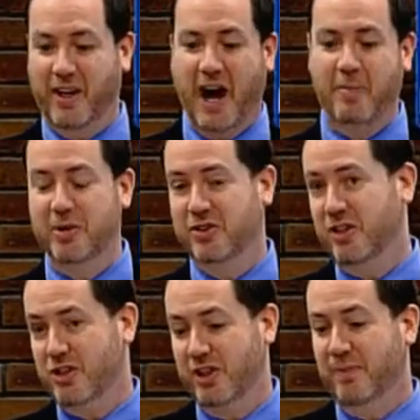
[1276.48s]

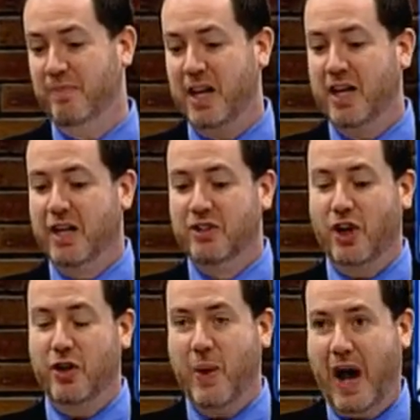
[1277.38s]
opposition. So
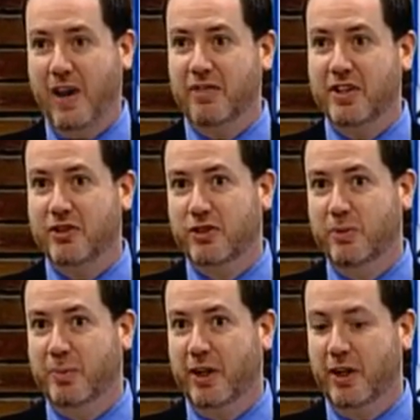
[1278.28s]
you have these two
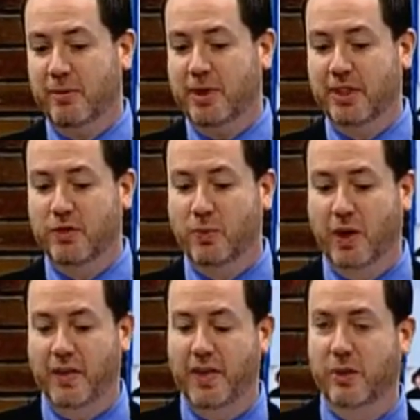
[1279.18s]
pyramids,
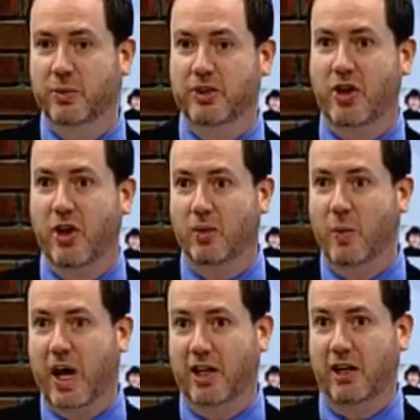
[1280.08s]
one that was called
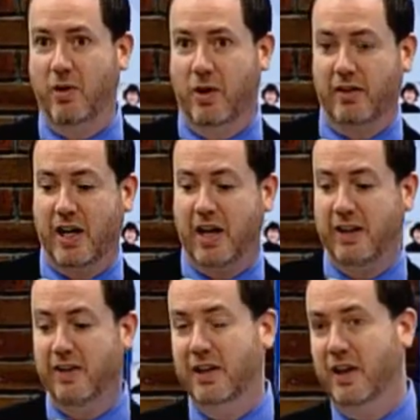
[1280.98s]
Huaca
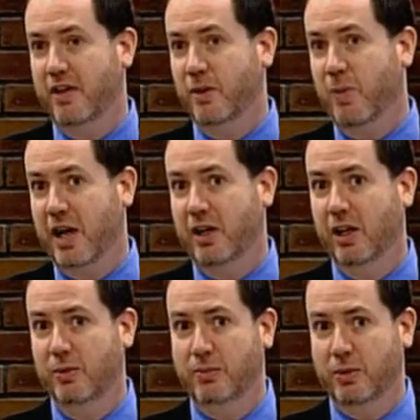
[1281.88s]
Cortada, the other Huaca
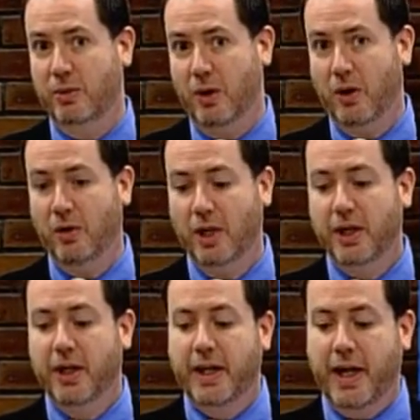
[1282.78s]
El Brujo.
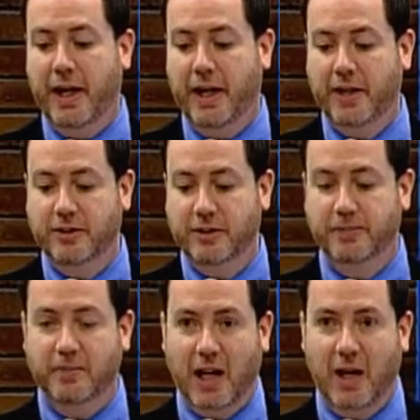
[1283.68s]
And
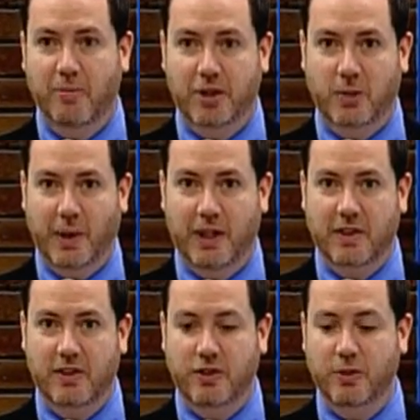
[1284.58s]
uh, between
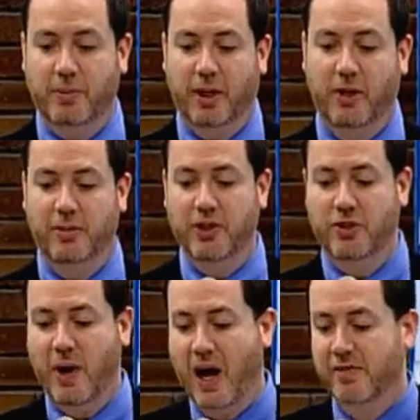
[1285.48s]
these two pyramids,
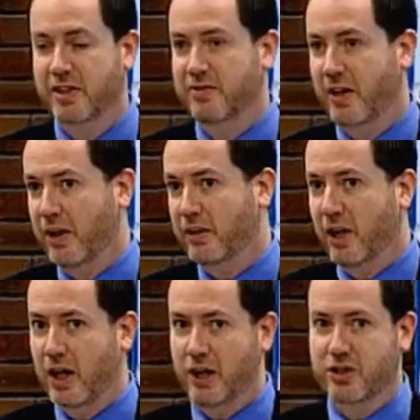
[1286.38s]
you have this very
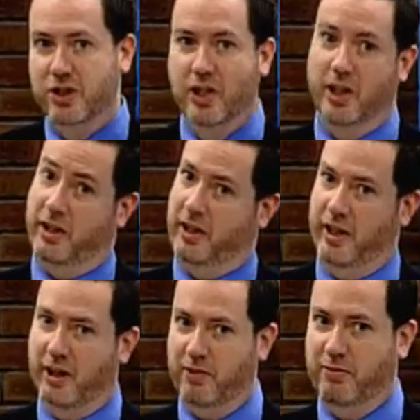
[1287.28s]
large
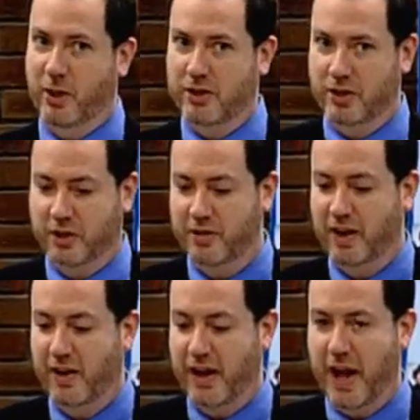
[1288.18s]
and unfortunately
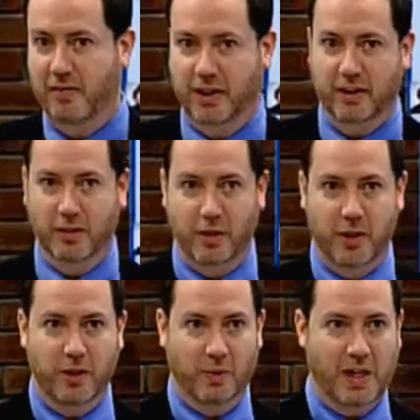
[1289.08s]
very heavily
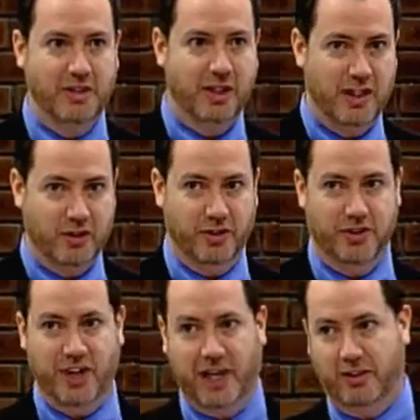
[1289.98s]
looted residential
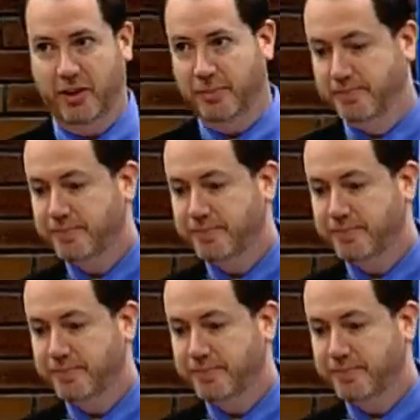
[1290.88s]
sector